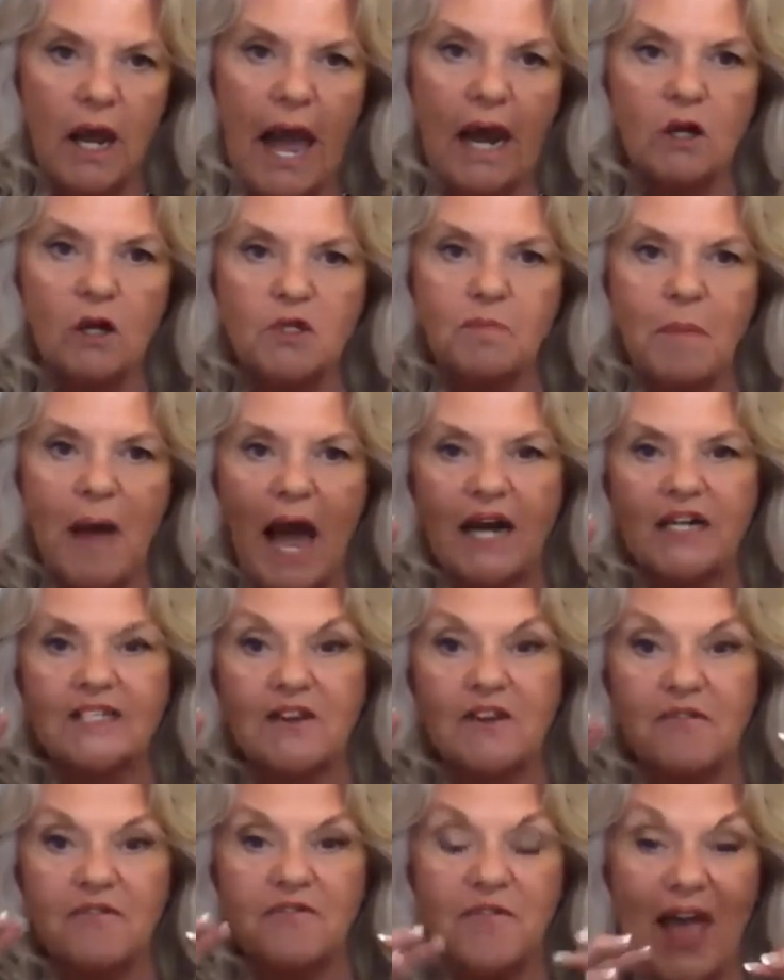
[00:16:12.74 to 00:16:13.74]
and it goes
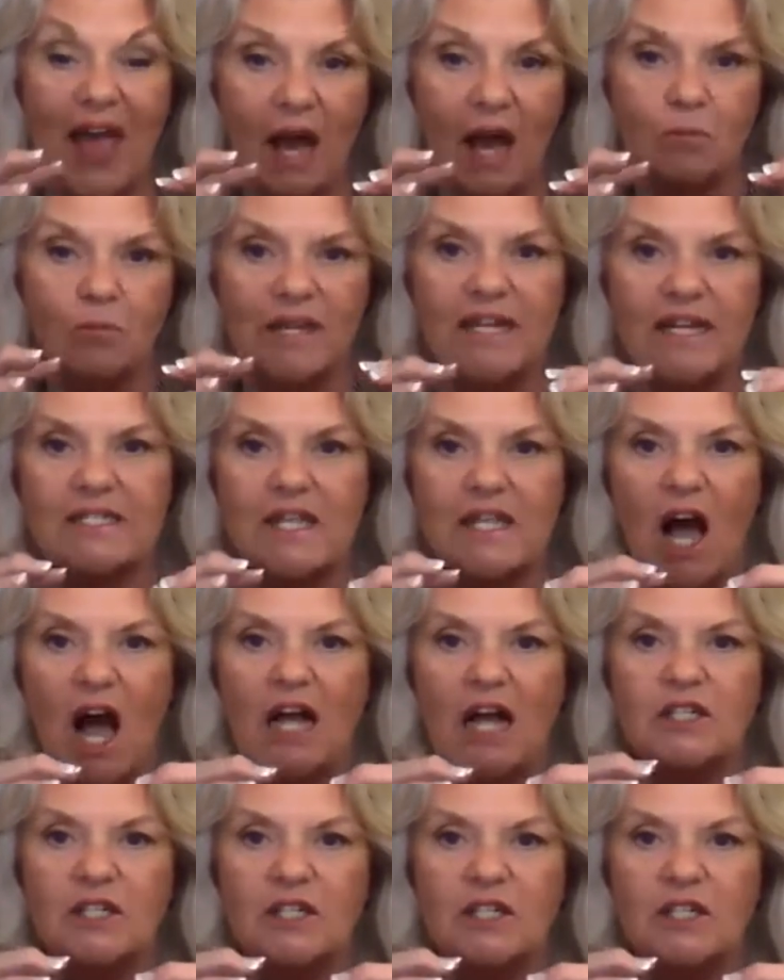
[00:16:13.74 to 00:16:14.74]
back to families
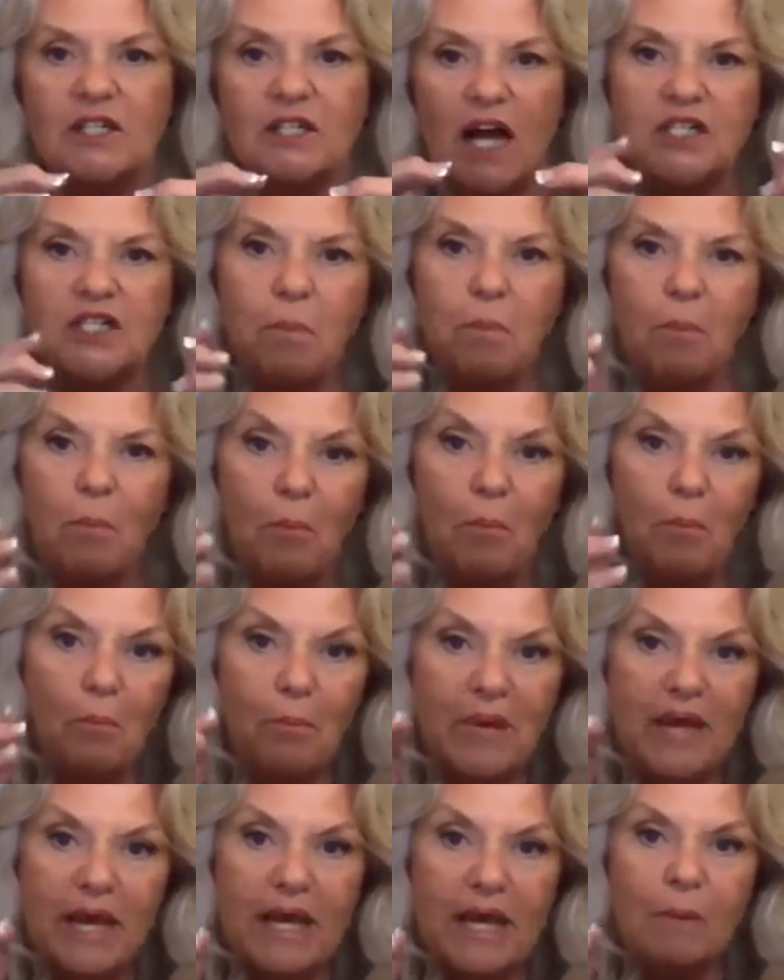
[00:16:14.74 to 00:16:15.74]
not not just
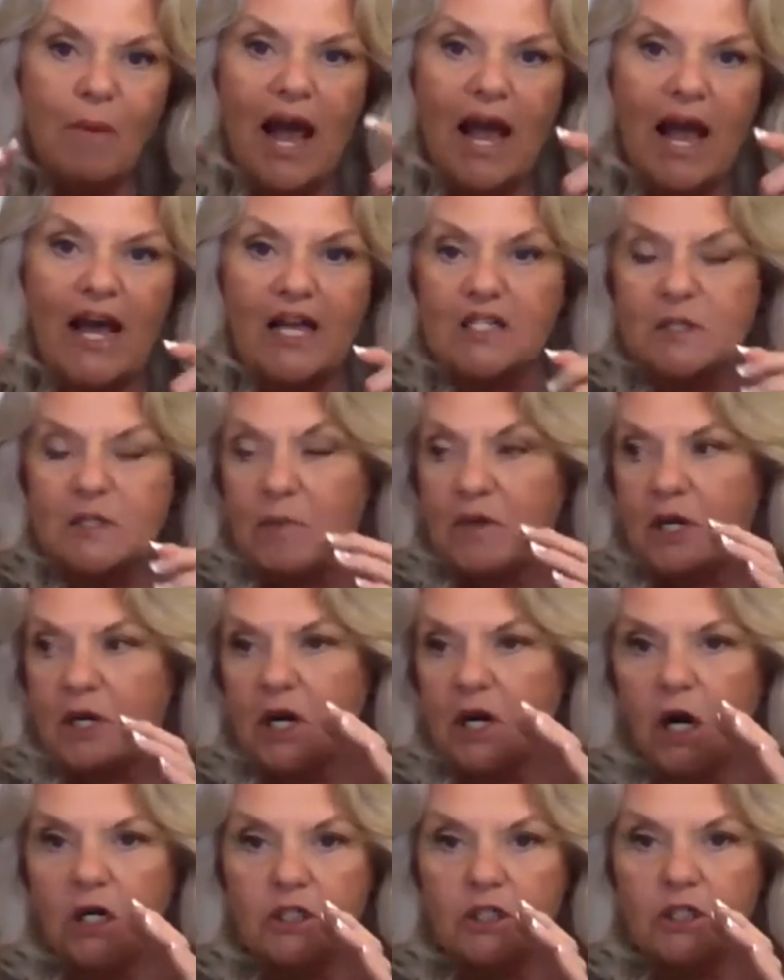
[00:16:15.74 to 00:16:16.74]
me my
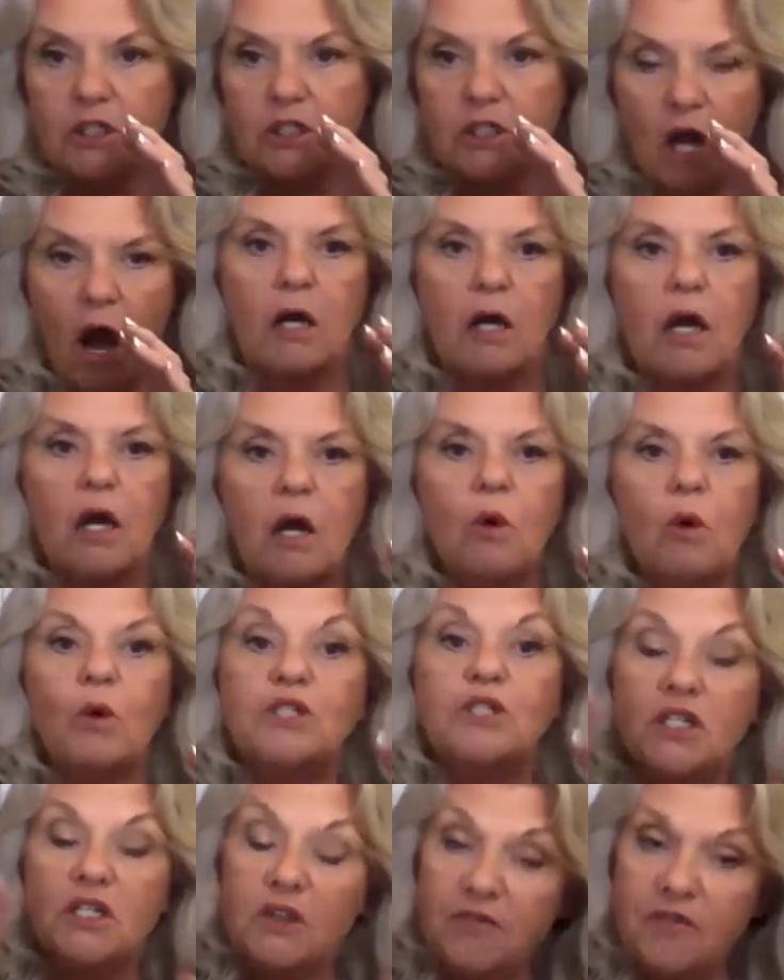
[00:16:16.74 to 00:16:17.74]
husband and our dog
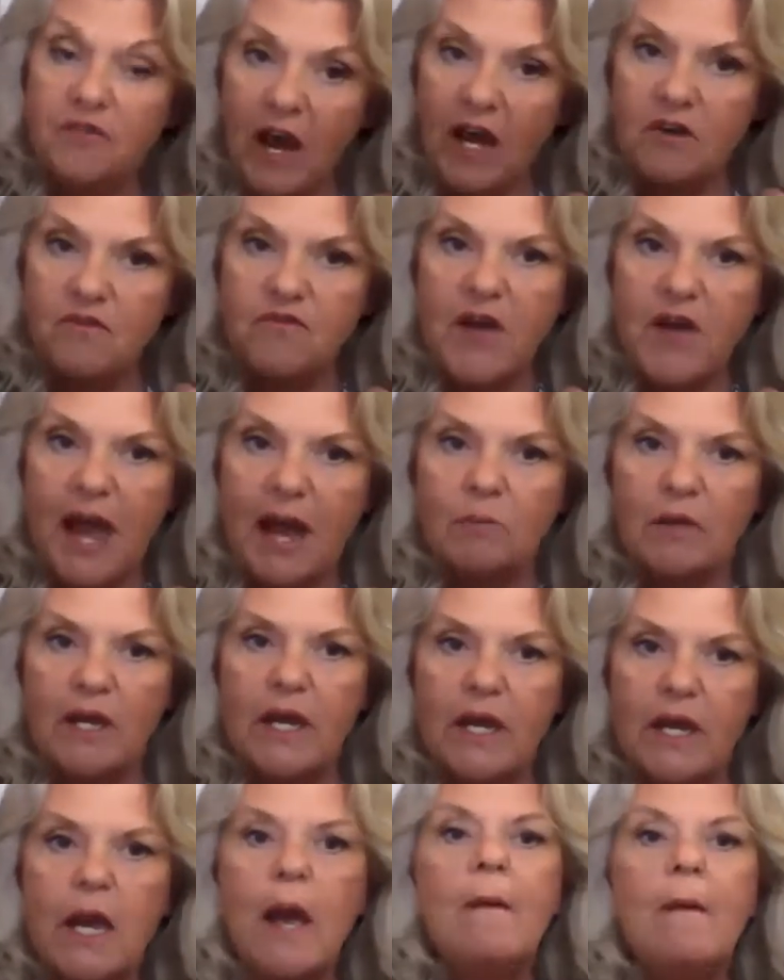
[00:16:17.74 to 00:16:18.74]
which is a fine
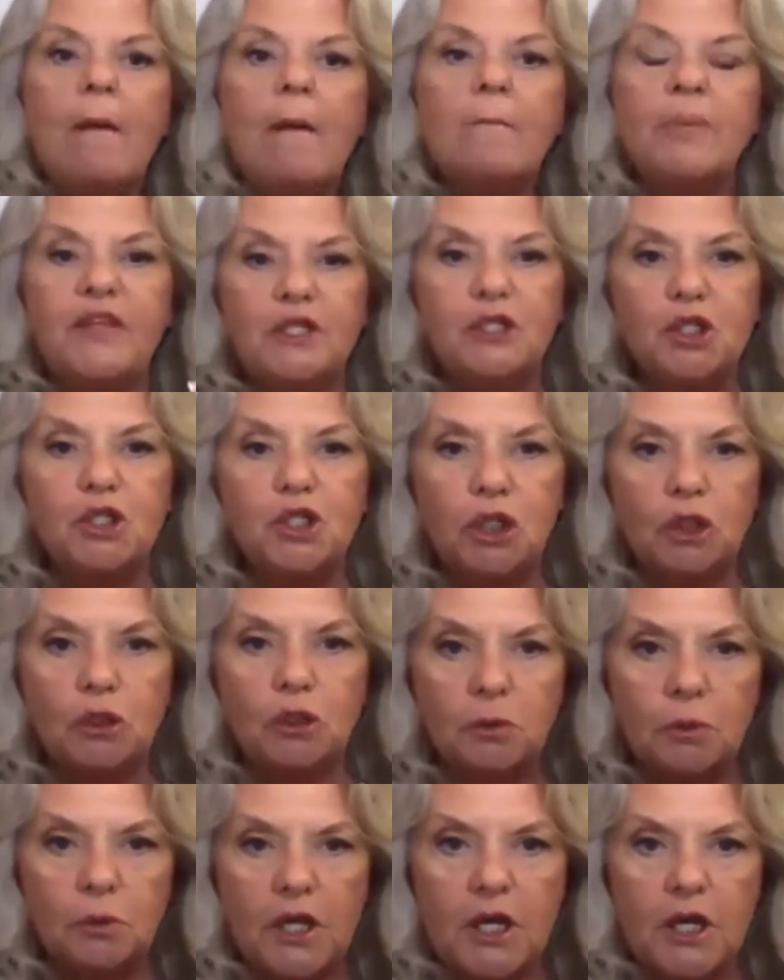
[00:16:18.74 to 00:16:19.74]
family but these
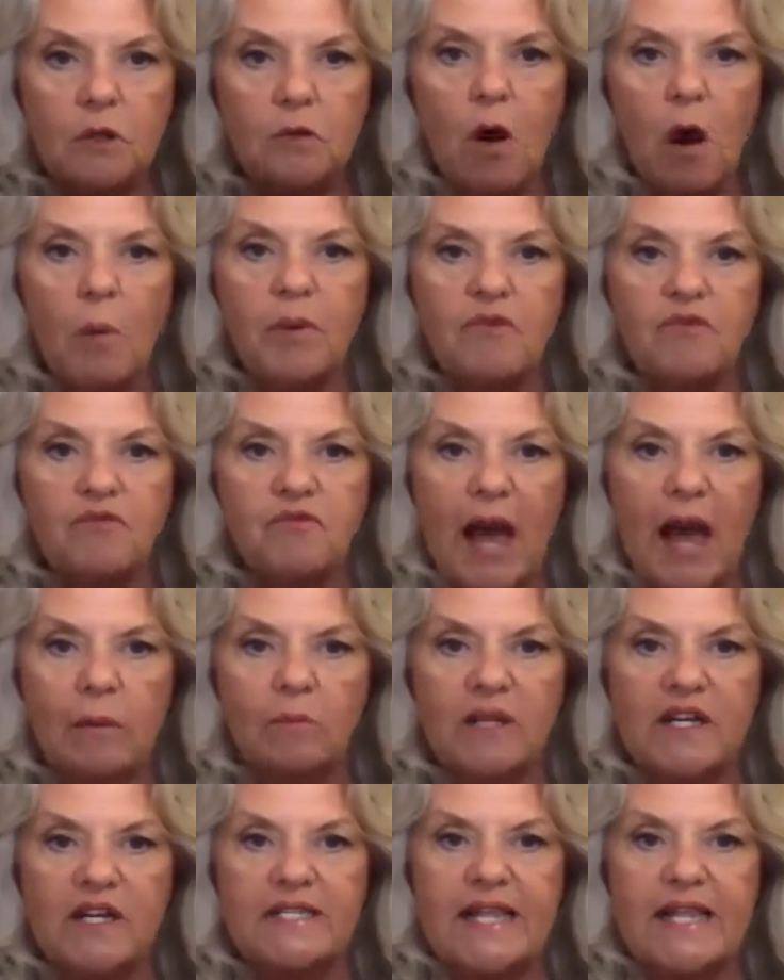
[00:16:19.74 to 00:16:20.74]
children that grow up in
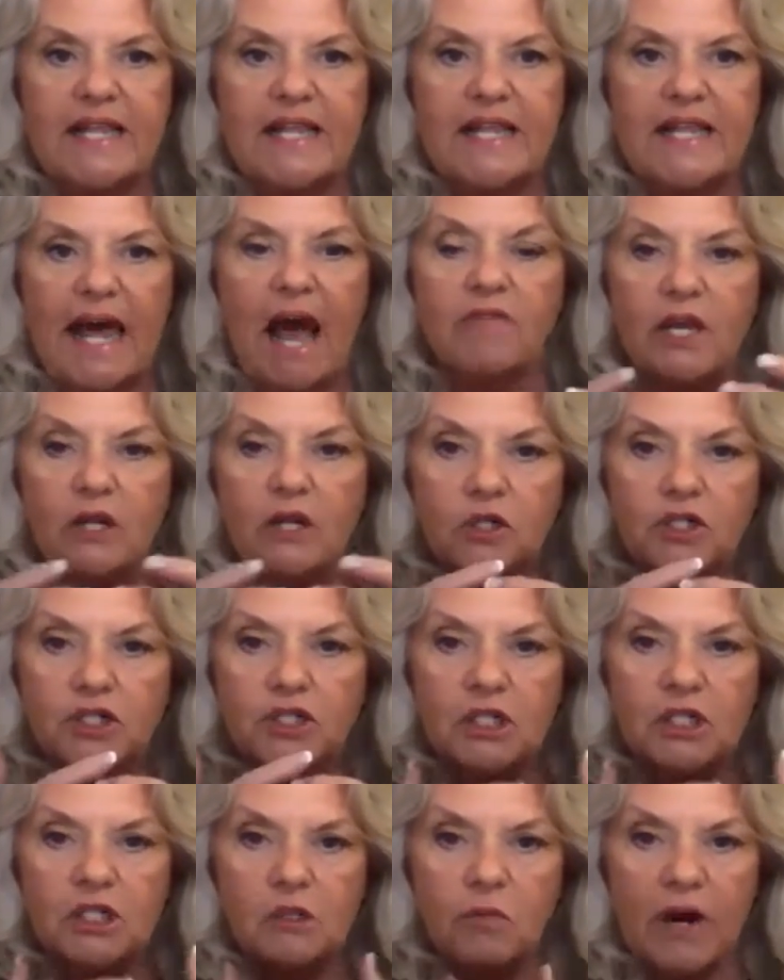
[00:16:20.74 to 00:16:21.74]
families that have
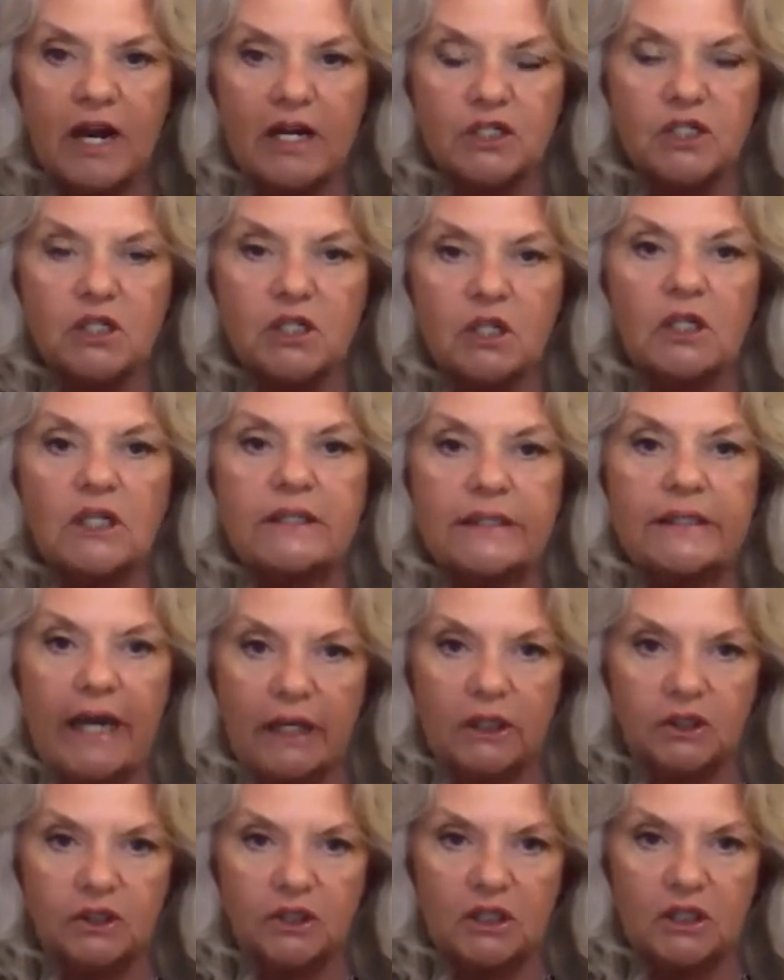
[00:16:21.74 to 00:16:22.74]
intergenerational
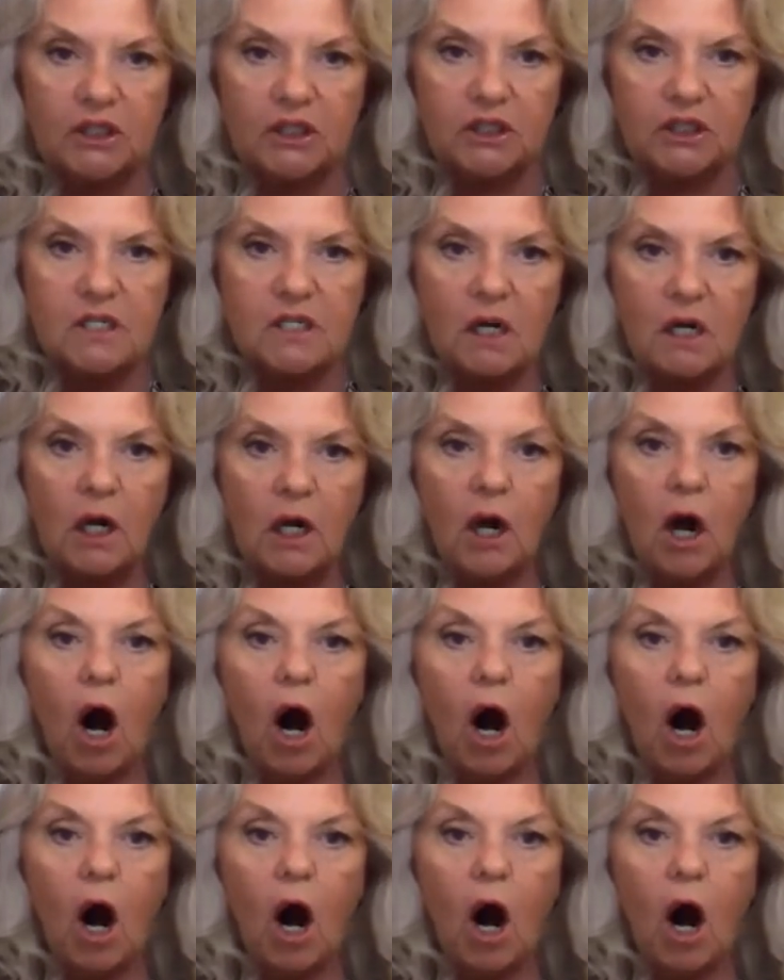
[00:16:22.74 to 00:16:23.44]
connections